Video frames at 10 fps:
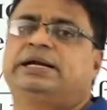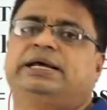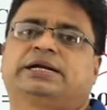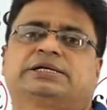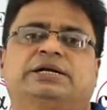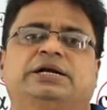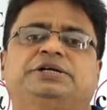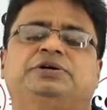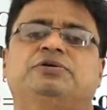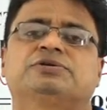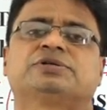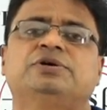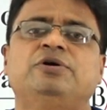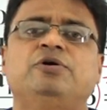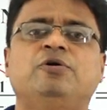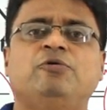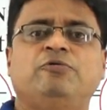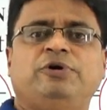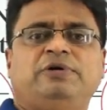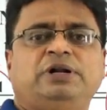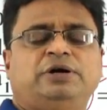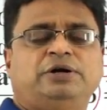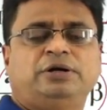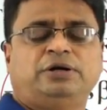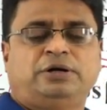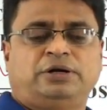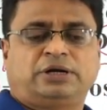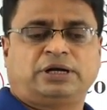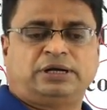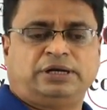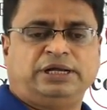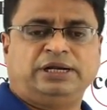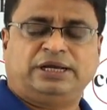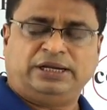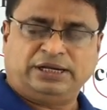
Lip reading: and direction ratios, we will in